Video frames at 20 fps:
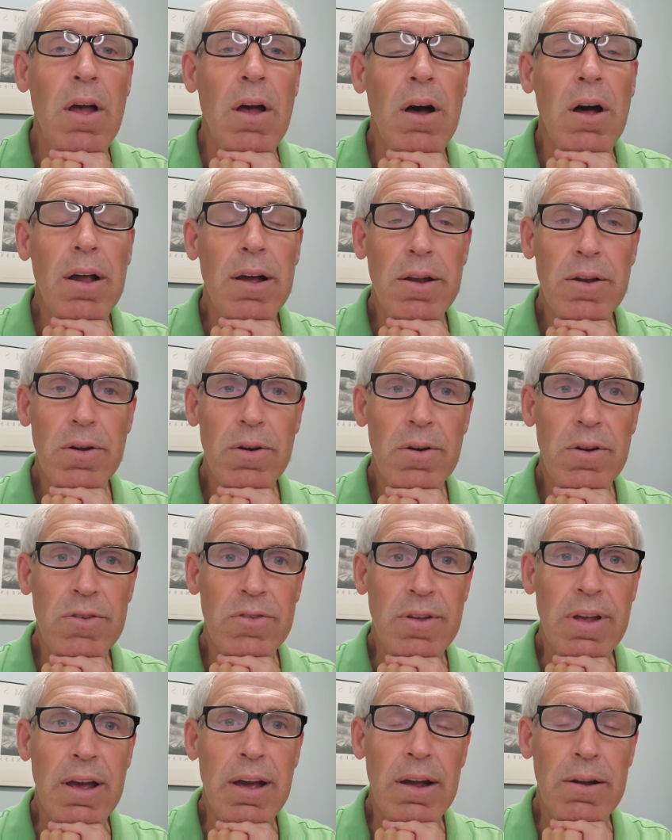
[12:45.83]
All I know is
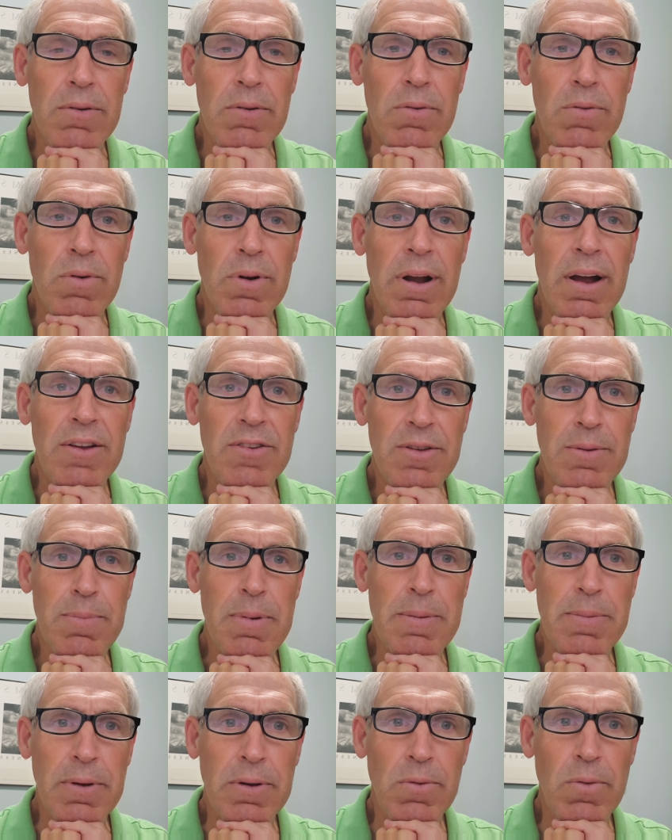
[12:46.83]
that when I see
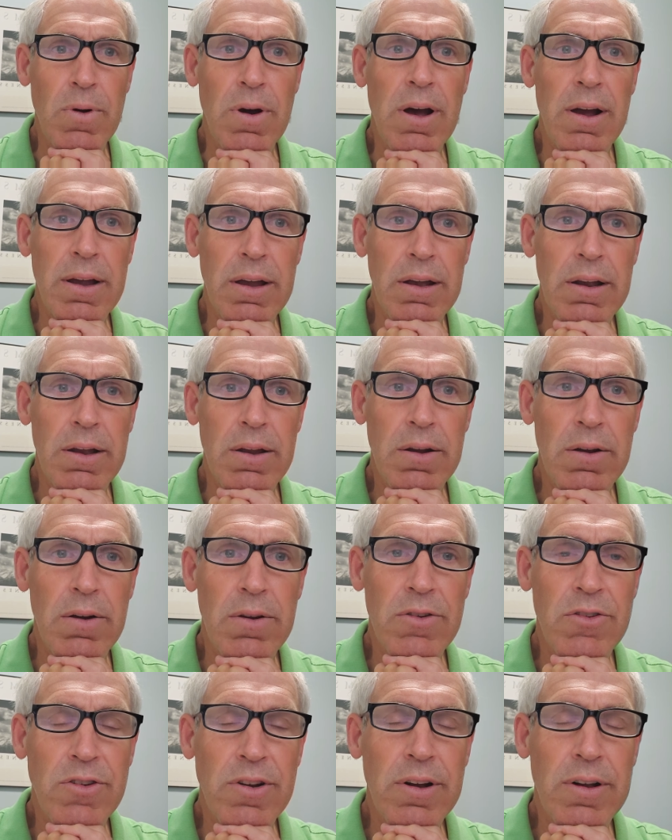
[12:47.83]
people that walk in here,
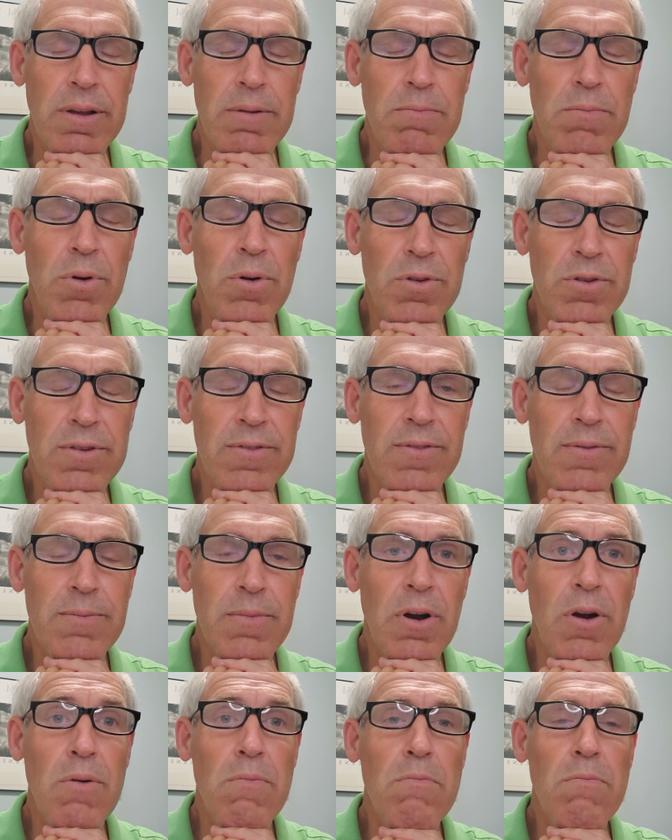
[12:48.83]
generally most of them
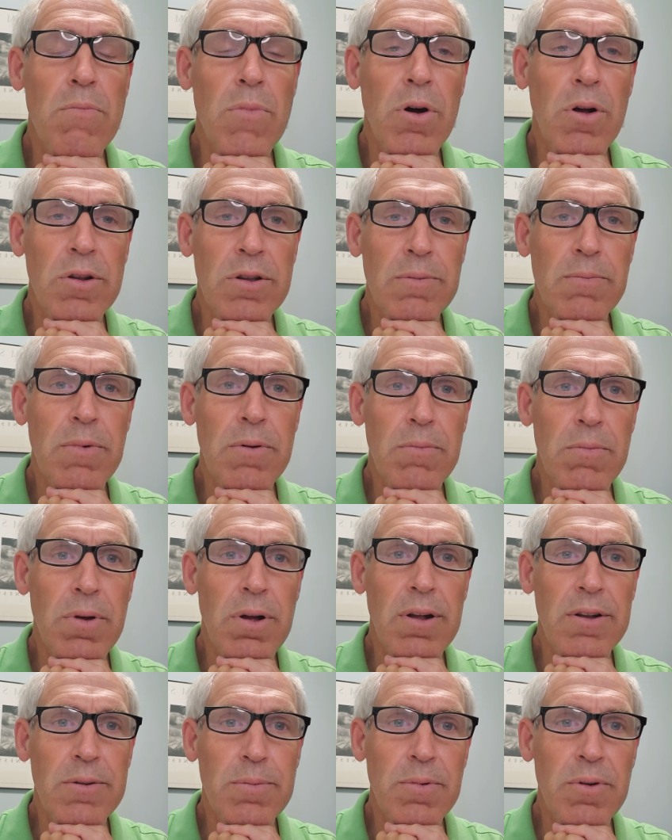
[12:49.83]
are
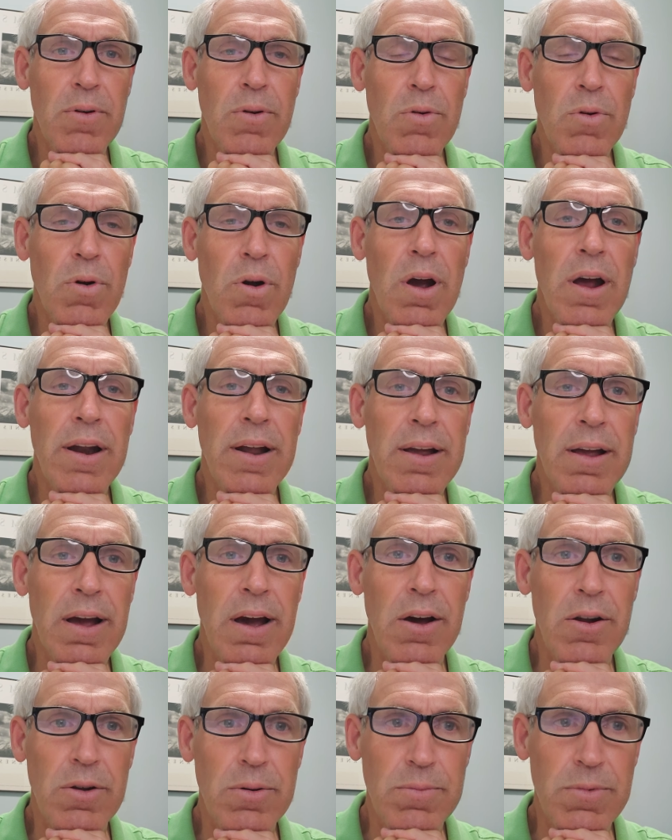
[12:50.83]
multiple chronic
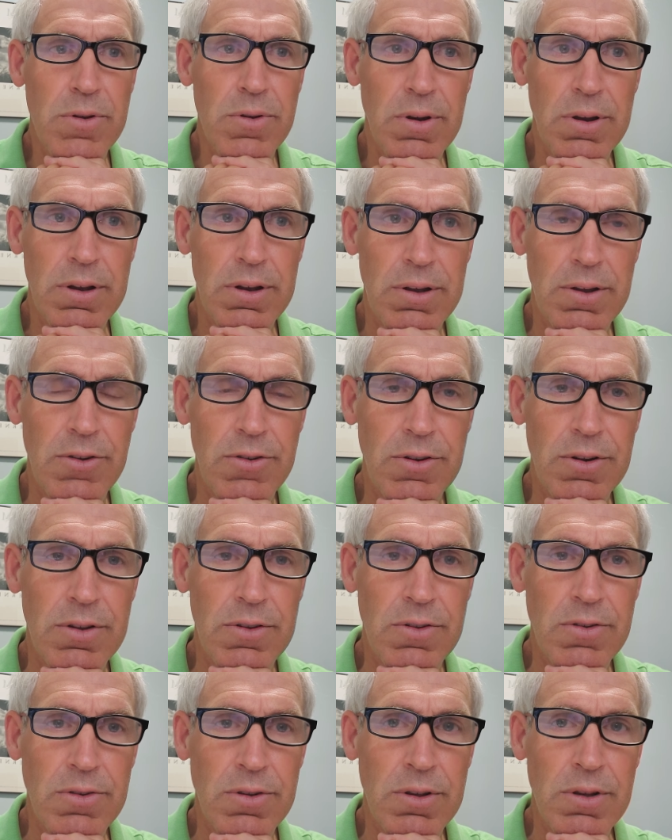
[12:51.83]
autoimmune conditions.